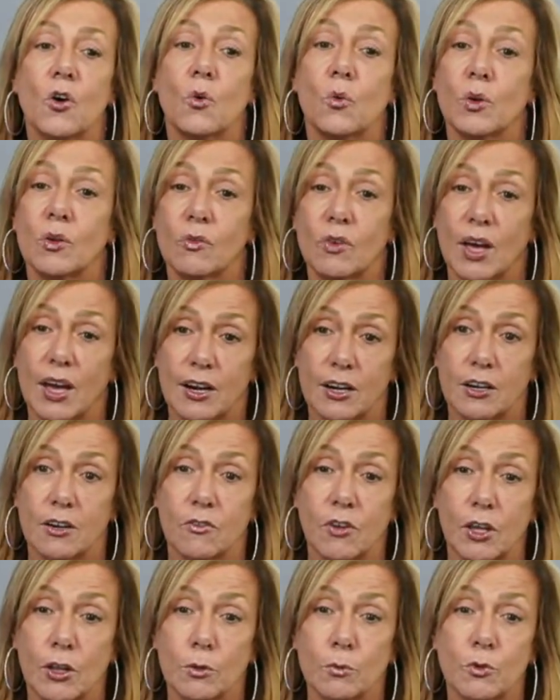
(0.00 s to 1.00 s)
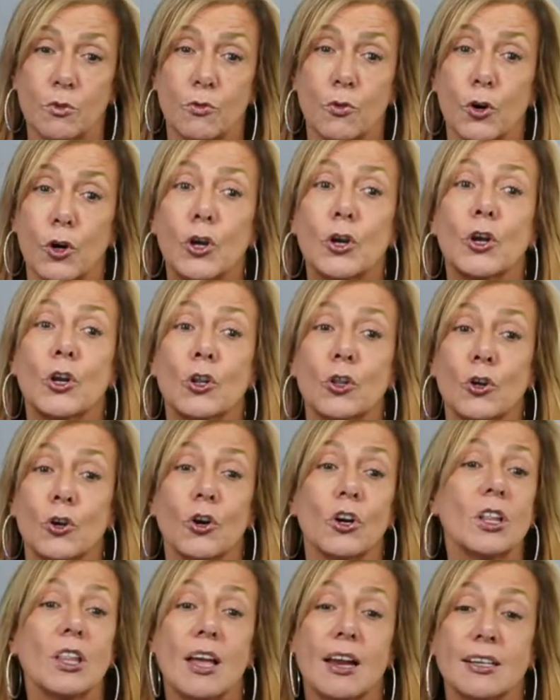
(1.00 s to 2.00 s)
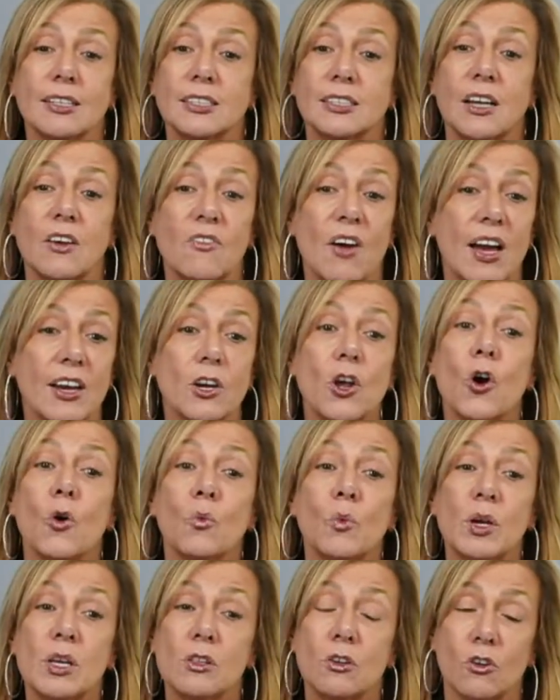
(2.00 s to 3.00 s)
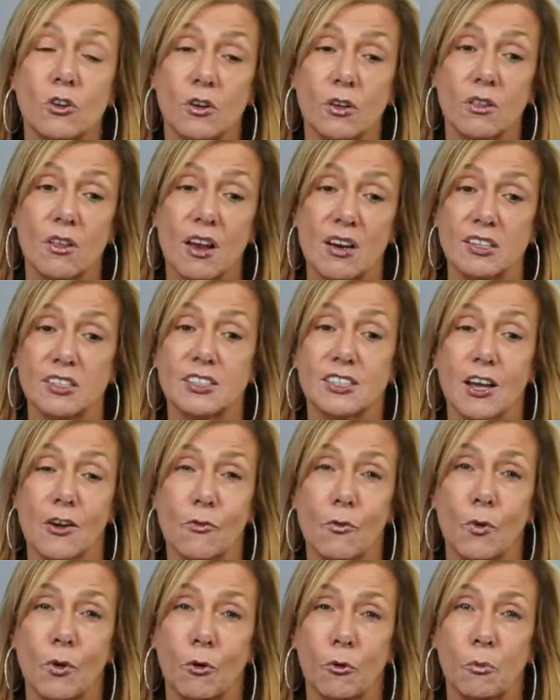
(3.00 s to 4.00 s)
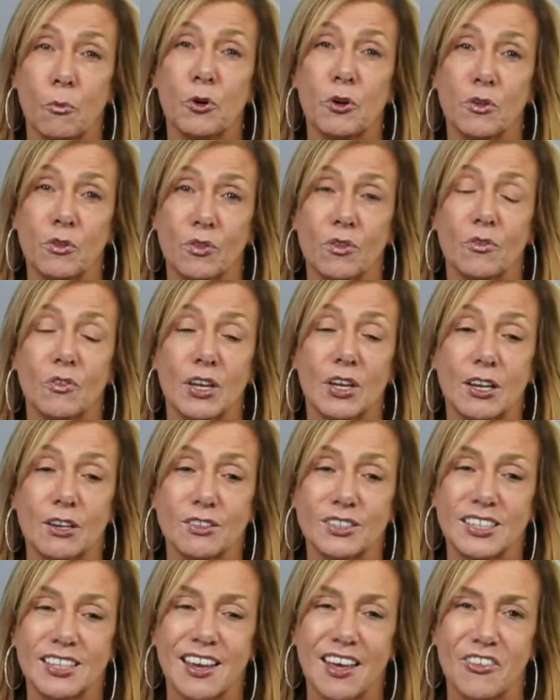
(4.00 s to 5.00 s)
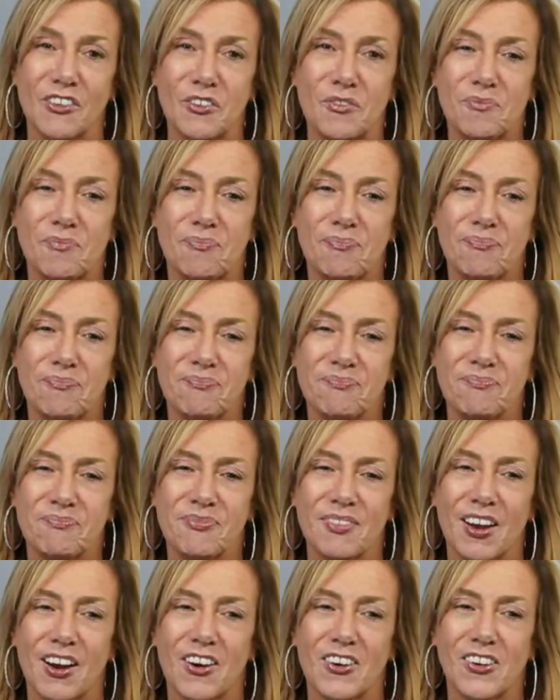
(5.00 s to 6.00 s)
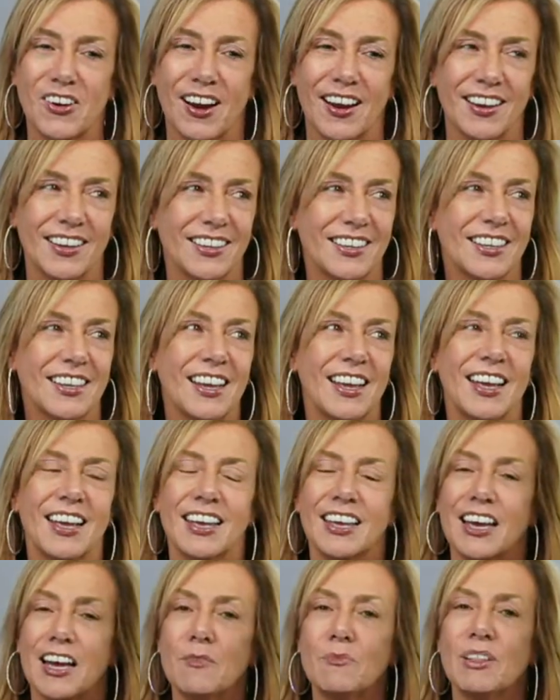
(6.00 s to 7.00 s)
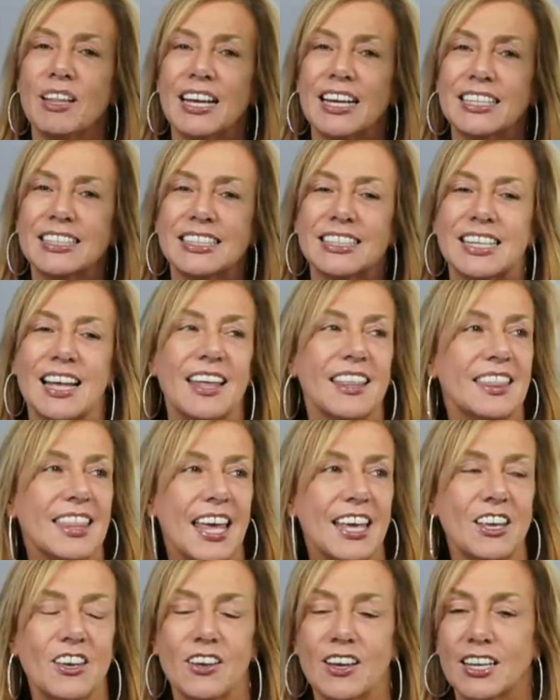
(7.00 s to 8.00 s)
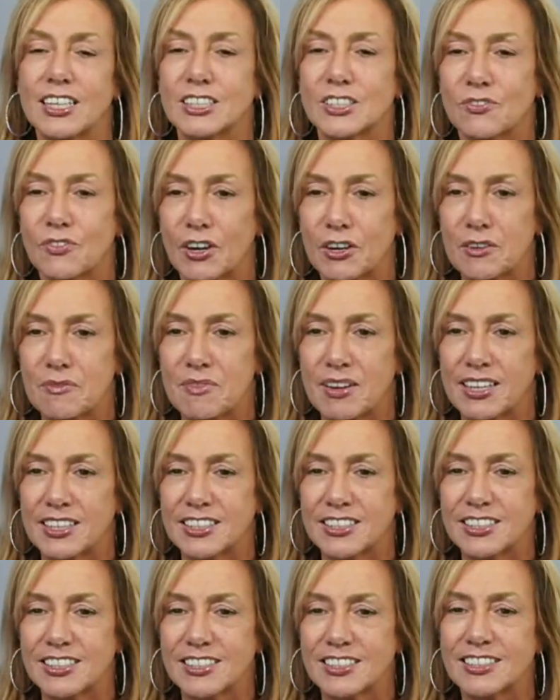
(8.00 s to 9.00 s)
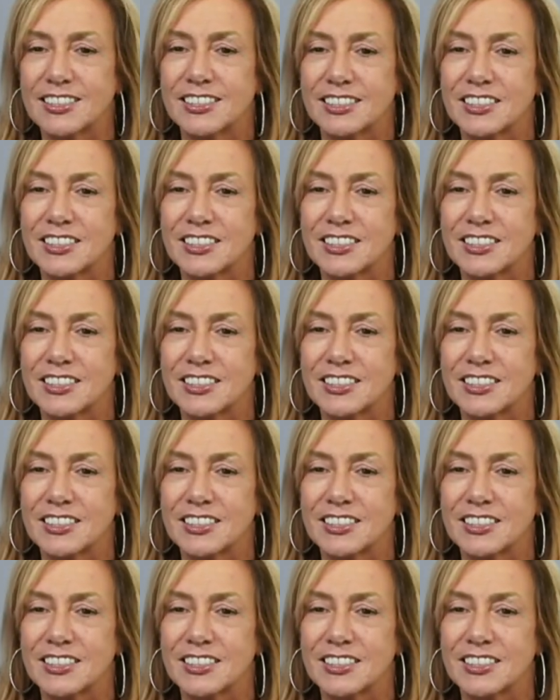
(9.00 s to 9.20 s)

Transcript: We've got it available for you. You're going to learn a lot of stuff. I know we learned a lot of stuff when we were putting the videos together. All right. God bless. Thank you guys very much.